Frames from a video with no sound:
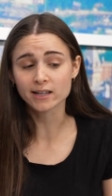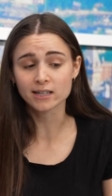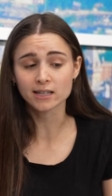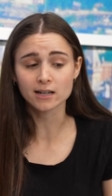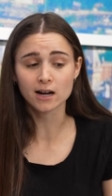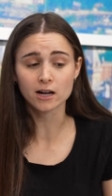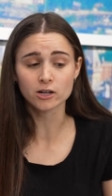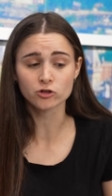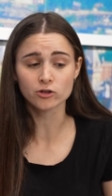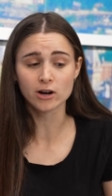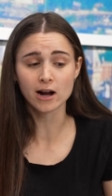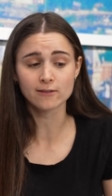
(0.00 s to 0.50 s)
he
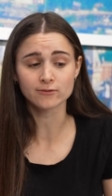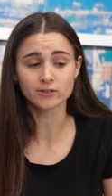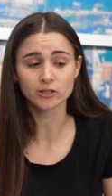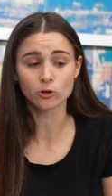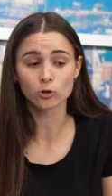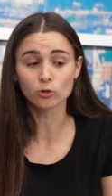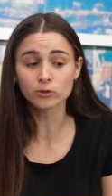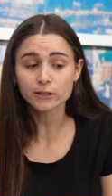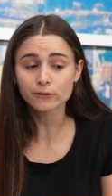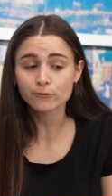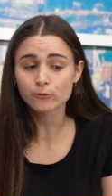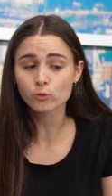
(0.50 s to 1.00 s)
got drafted
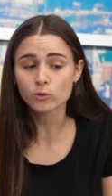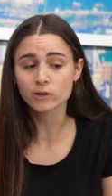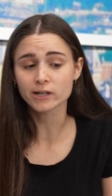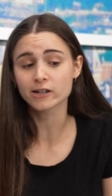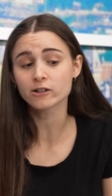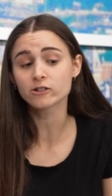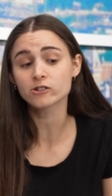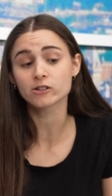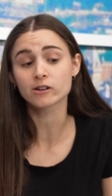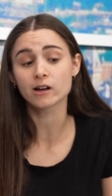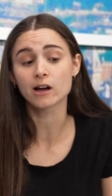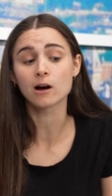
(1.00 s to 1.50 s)
only four
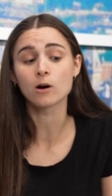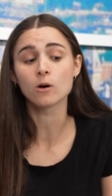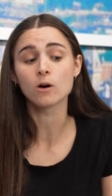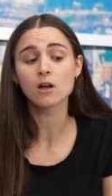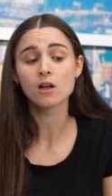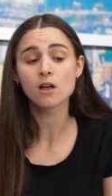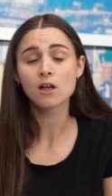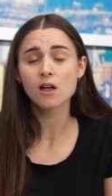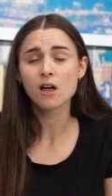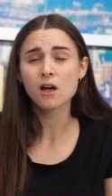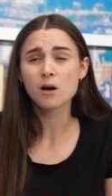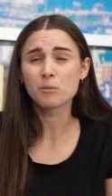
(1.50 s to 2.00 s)
years ago,
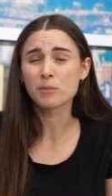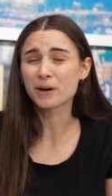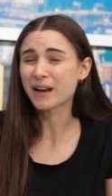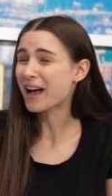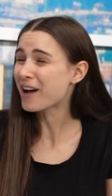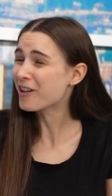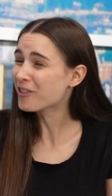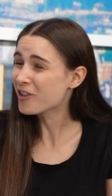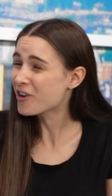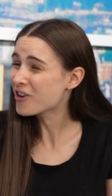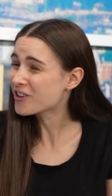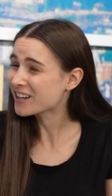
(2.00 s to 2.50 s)
but how
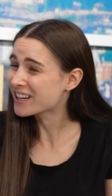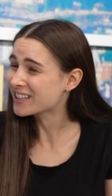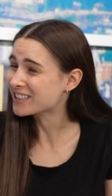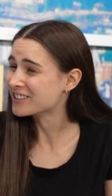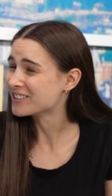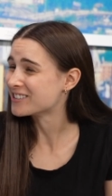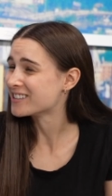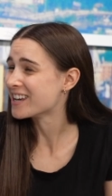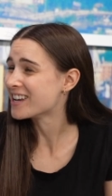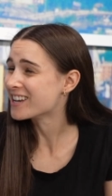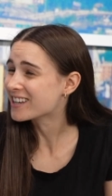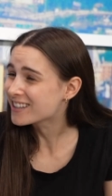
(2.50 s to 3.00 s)
long can you
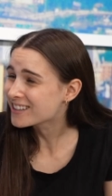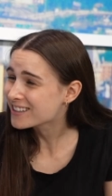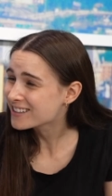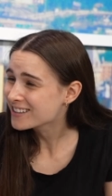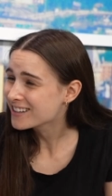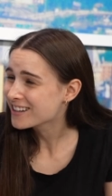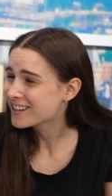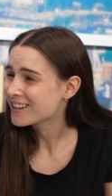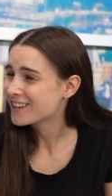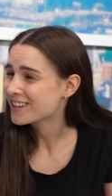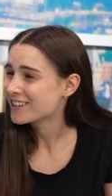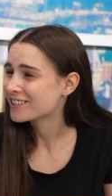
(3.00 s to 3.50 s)
take
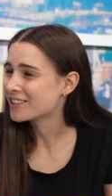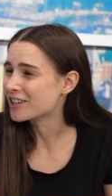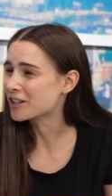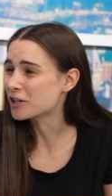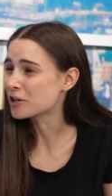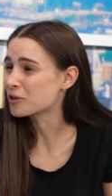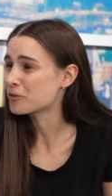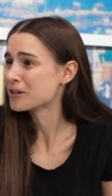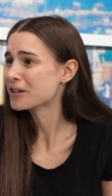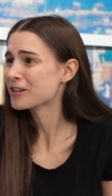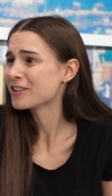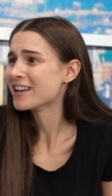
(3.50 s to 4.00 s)
a
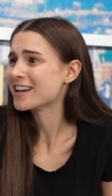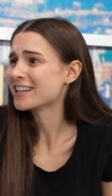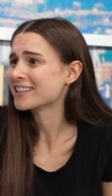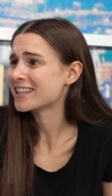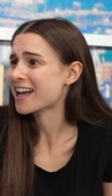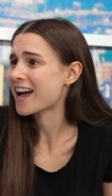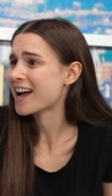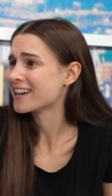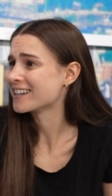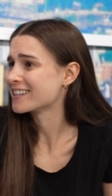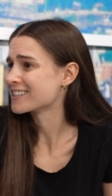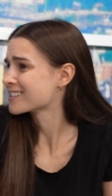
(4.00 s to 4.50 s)
career like
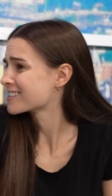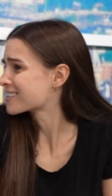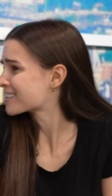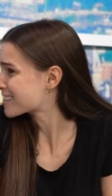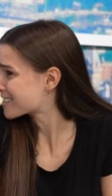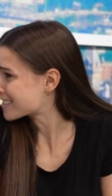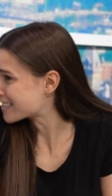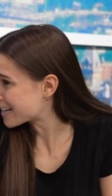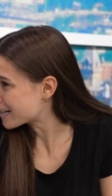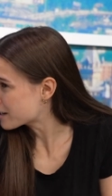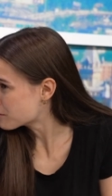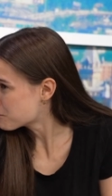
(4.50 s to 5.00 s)
that and is it
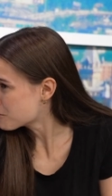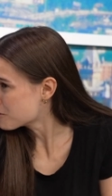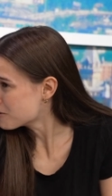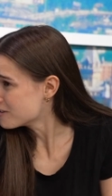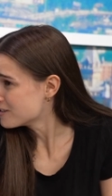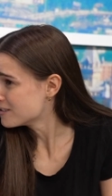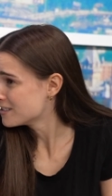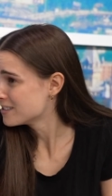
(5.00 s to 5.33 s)
sustainable?